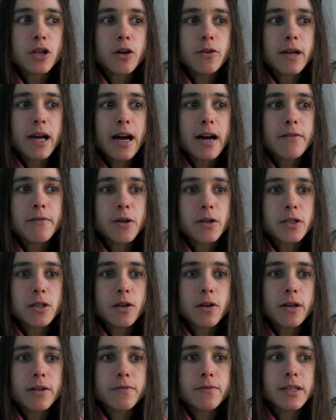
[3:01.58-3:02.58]
don't have
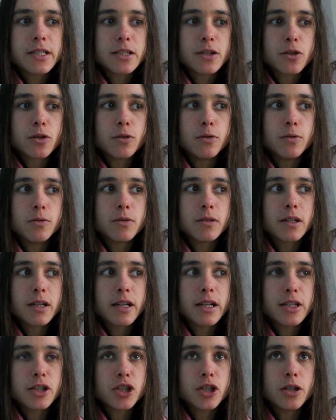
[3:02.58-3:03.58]
underlying physical
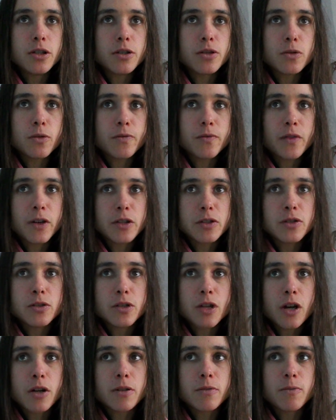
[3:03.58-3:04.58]
issues or those who
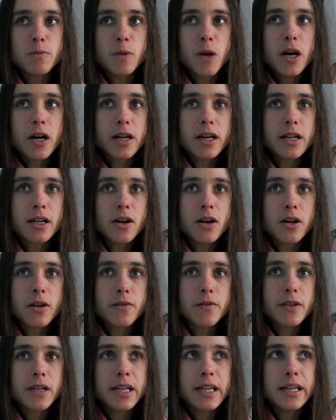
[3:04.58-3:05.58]
don't work in kind
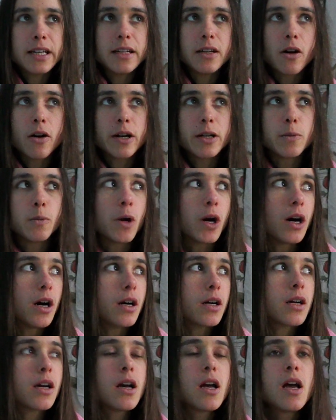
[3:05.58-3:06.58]
of key line
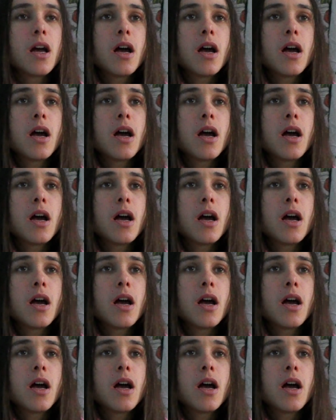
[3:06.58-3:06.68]
work,